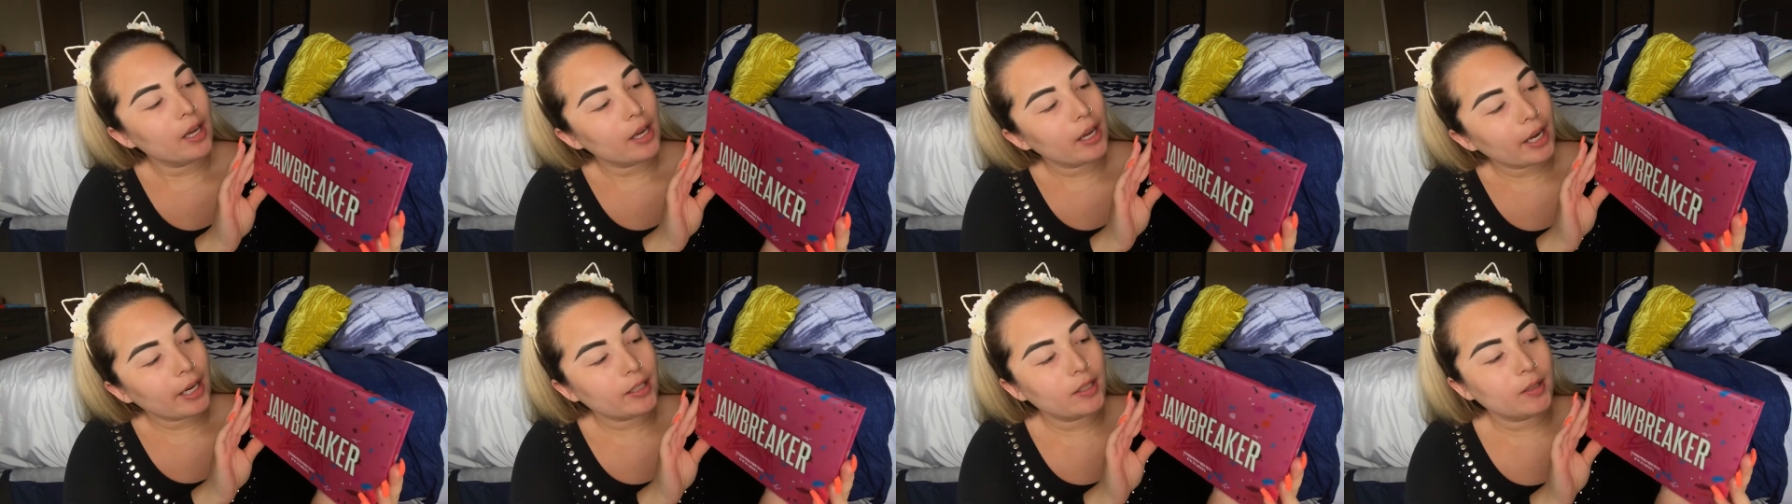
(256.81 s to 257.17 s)

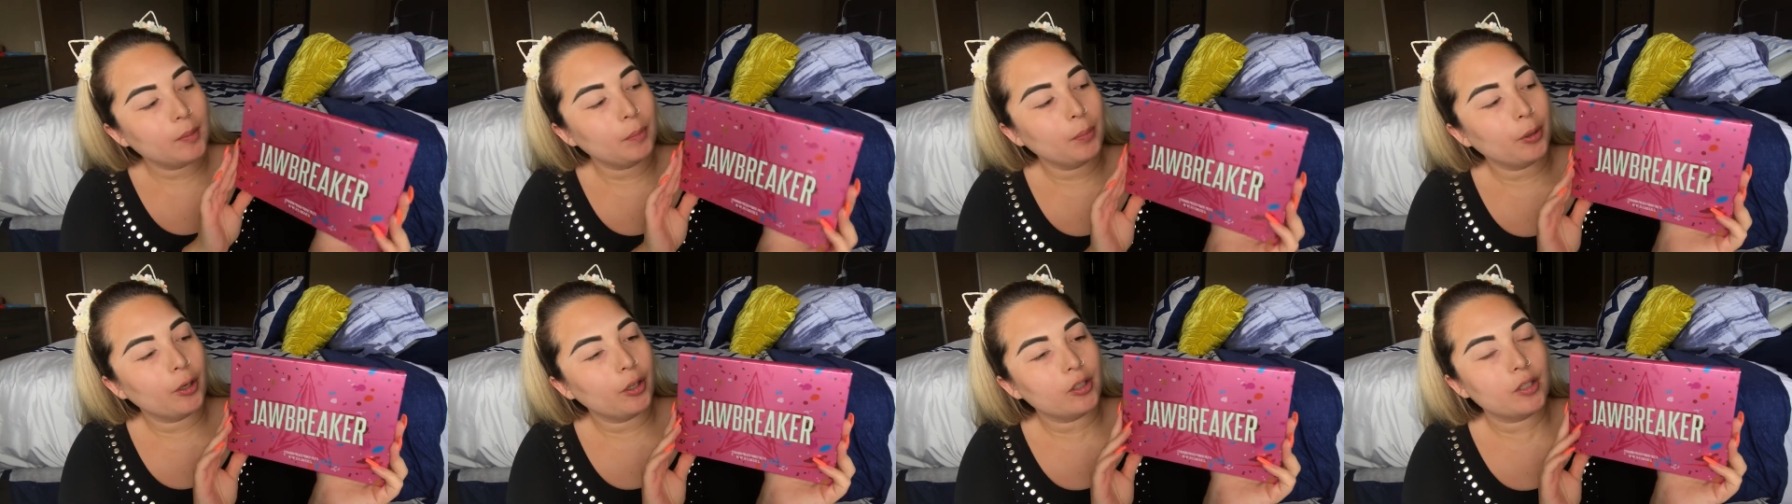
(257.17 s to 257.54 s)
I did
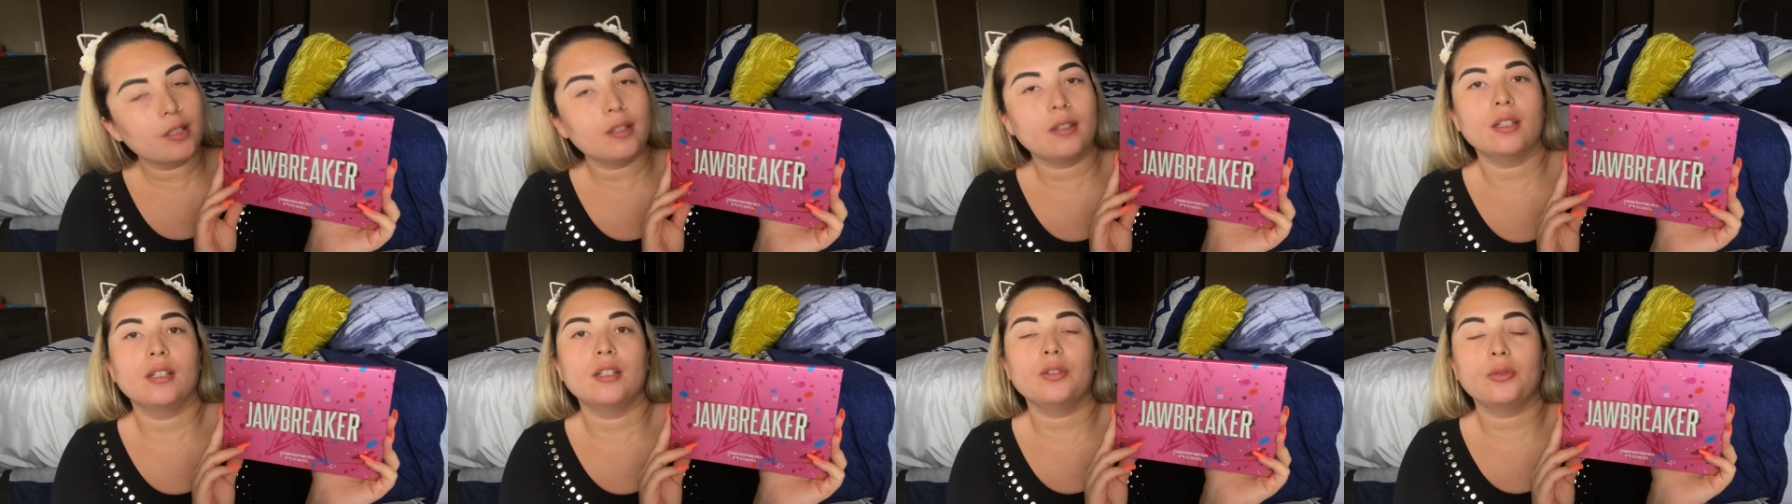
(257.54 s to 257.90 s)
purchase
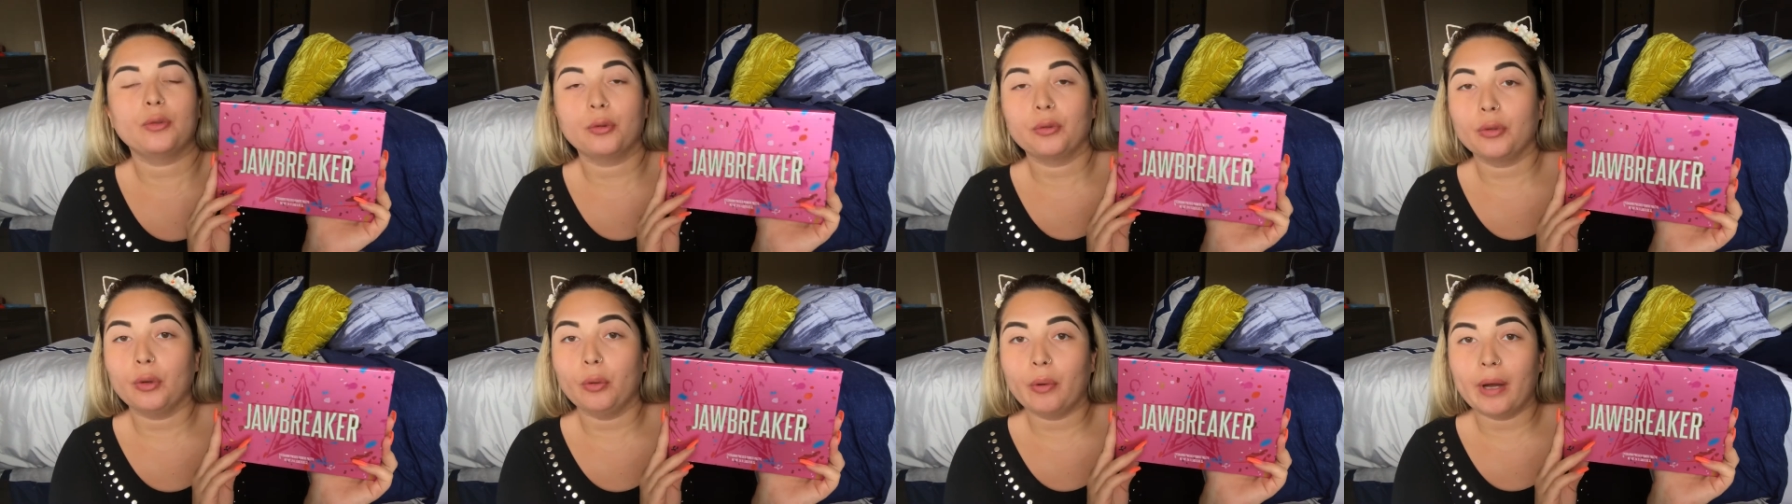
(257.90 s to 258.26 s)
this
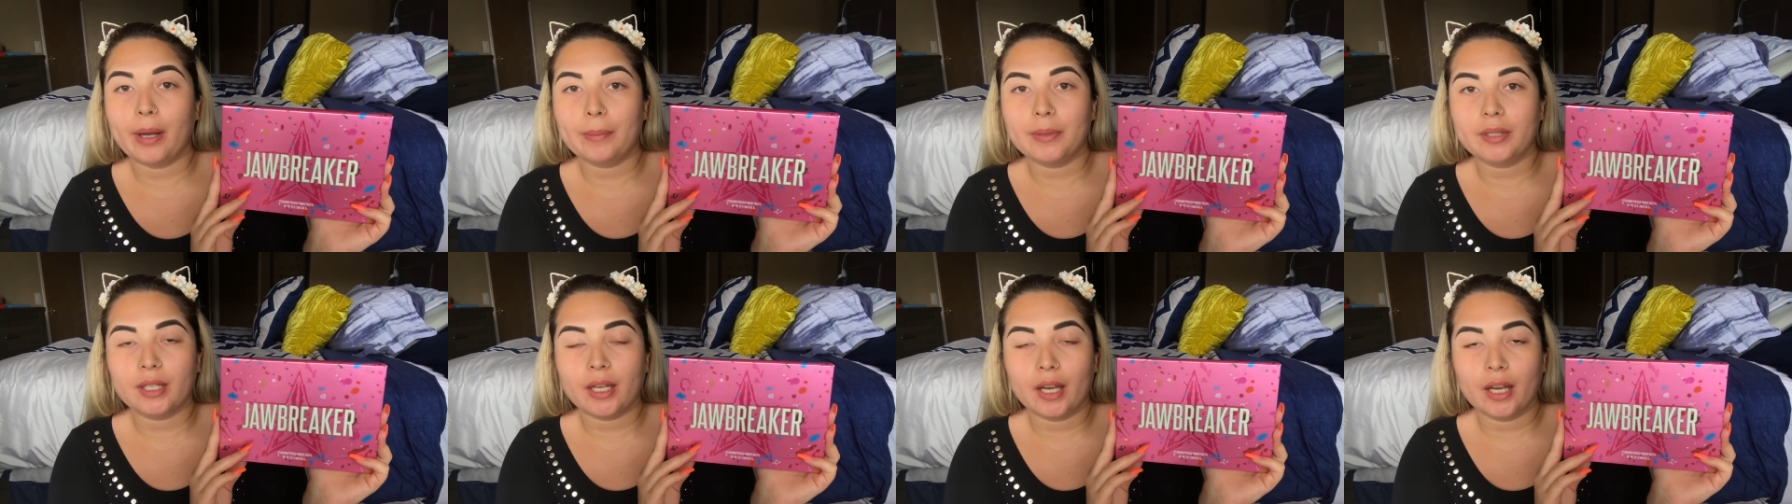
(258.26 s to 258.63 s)
through the
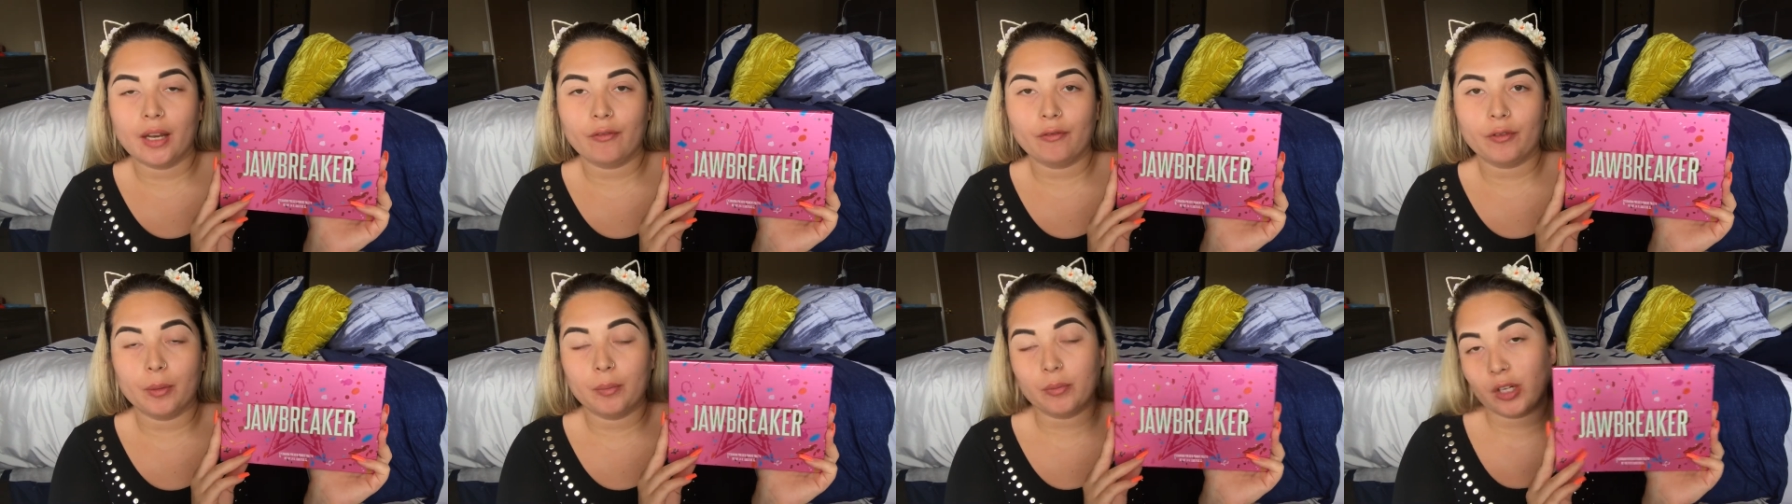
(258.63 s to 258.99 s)

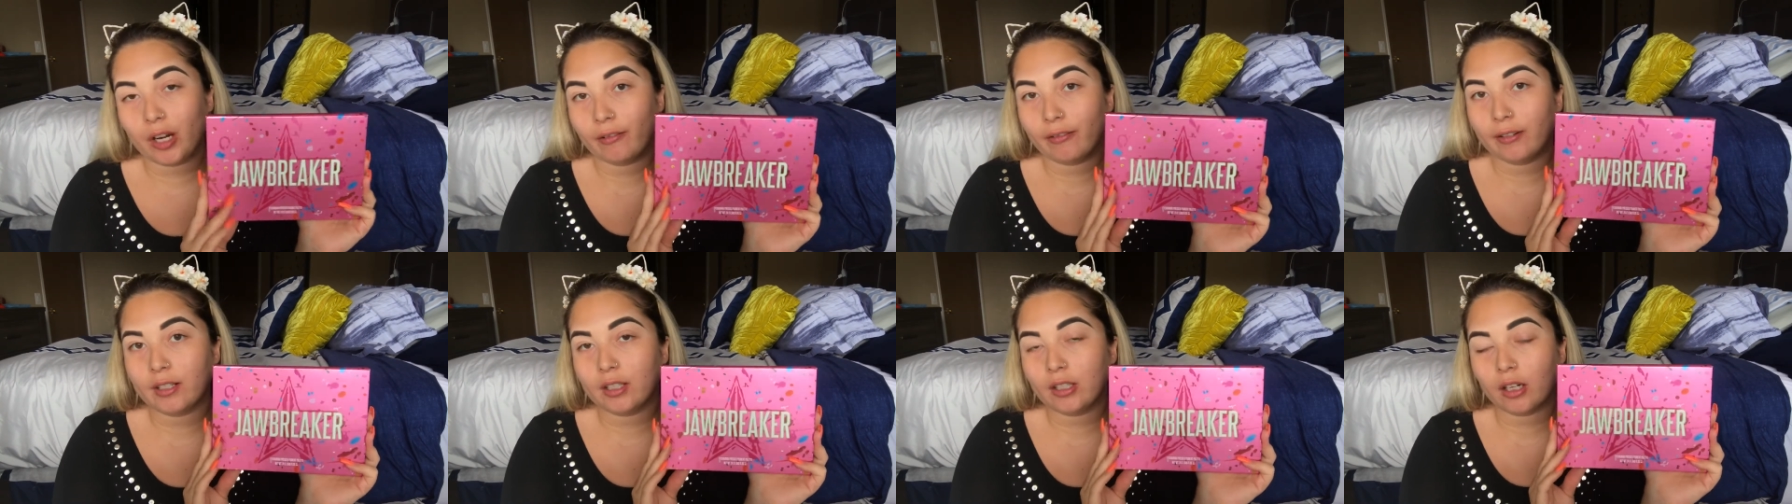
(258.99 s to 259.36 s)
website from
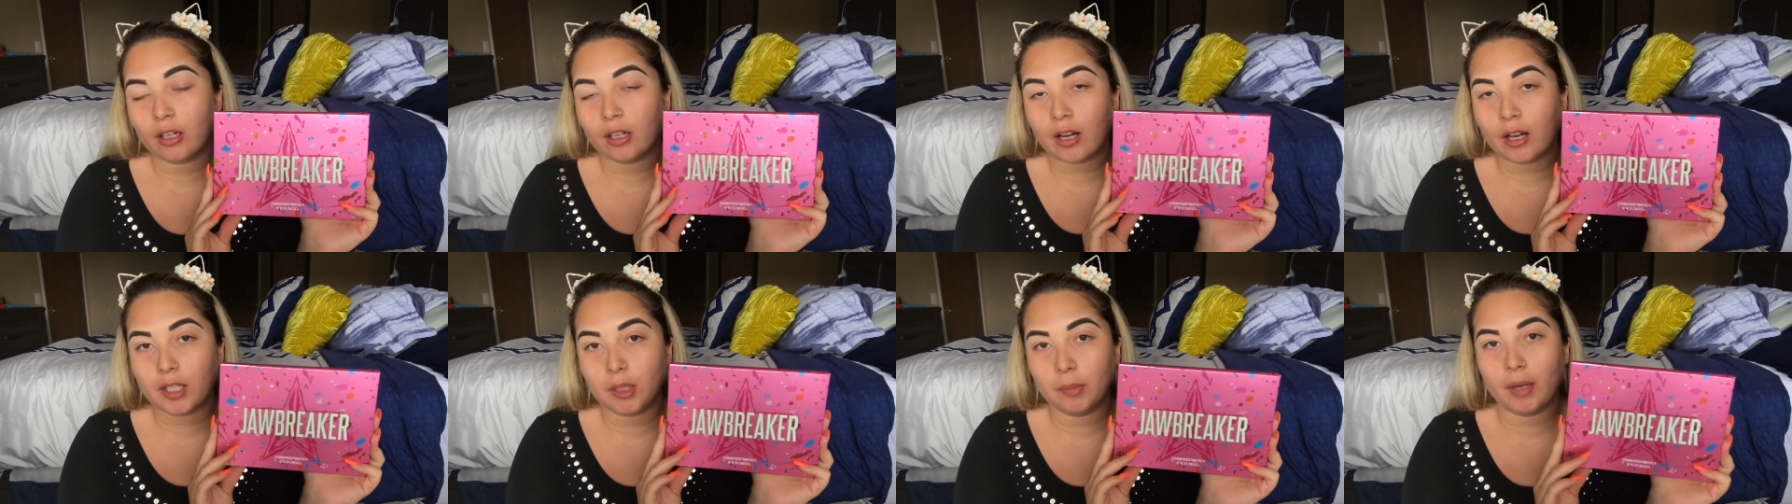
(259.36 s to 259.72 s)

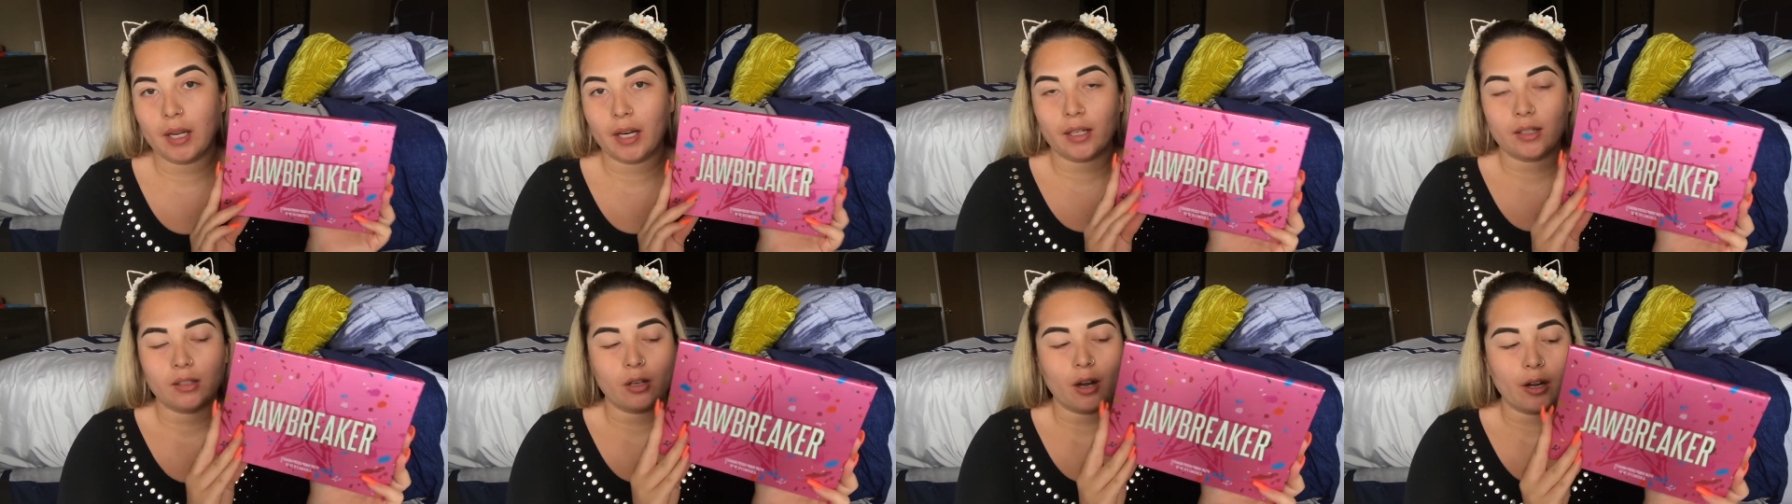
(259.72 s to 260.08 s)

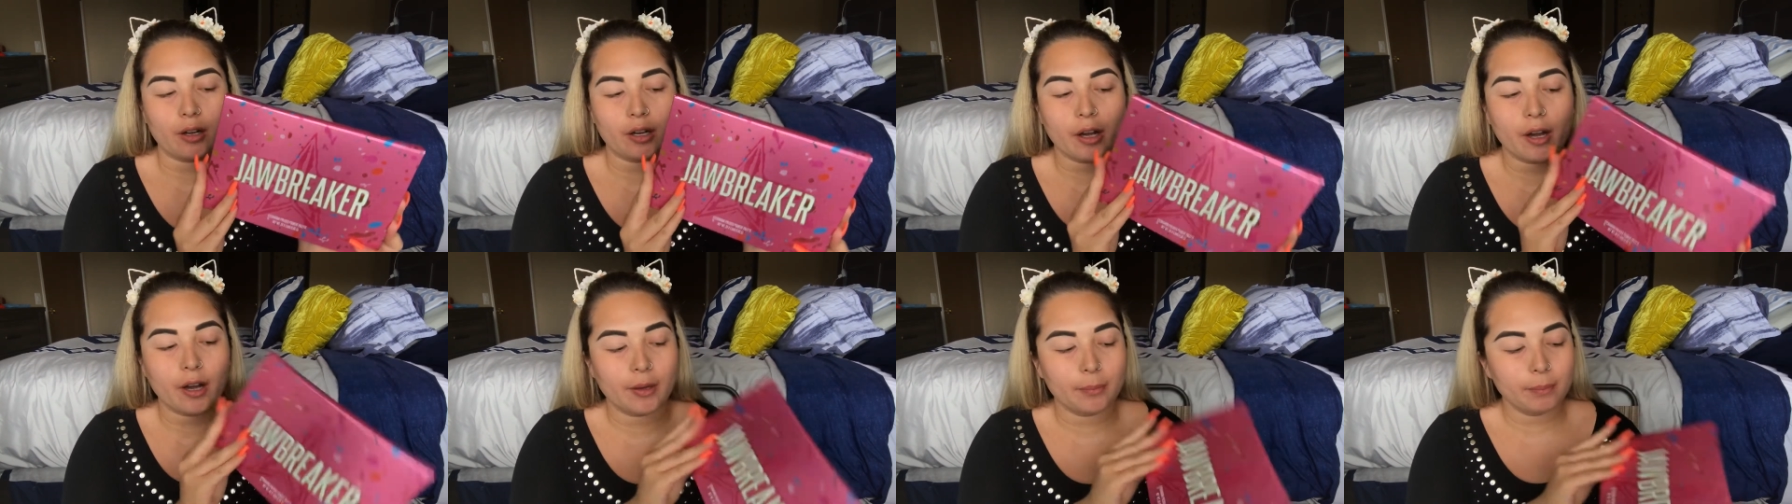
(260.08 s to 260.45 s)

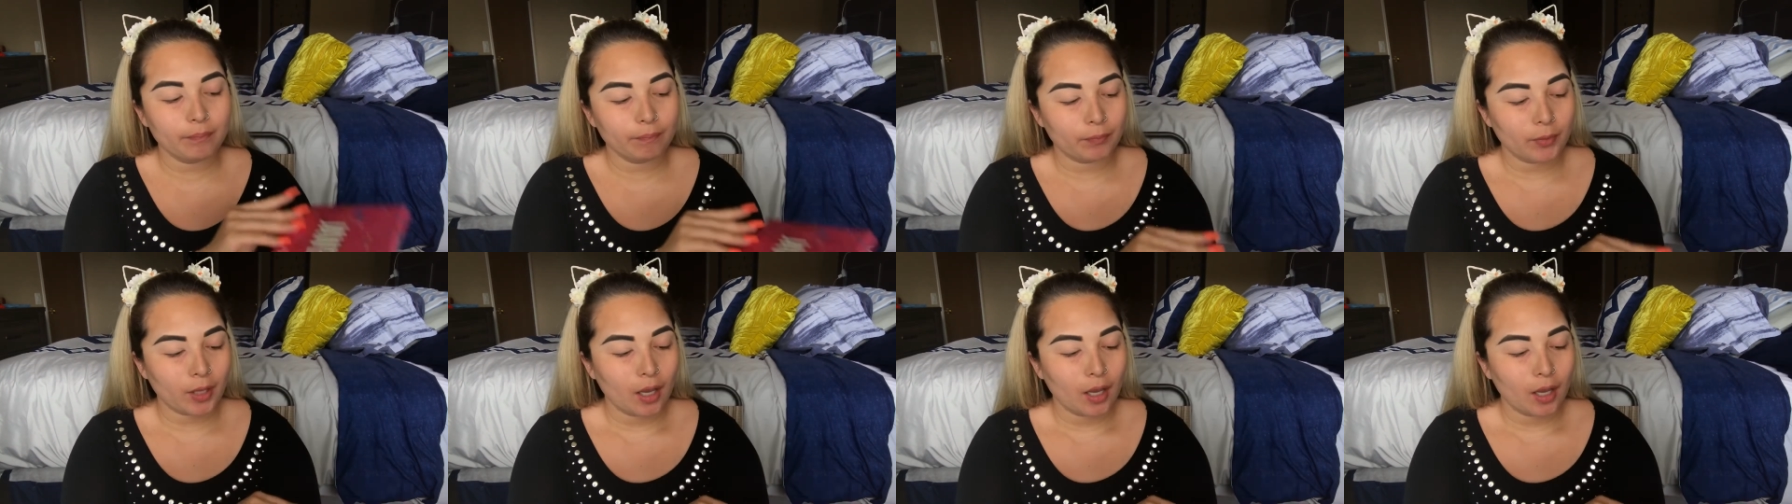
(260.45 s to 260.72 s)
JeffreeStarCosmetics.com.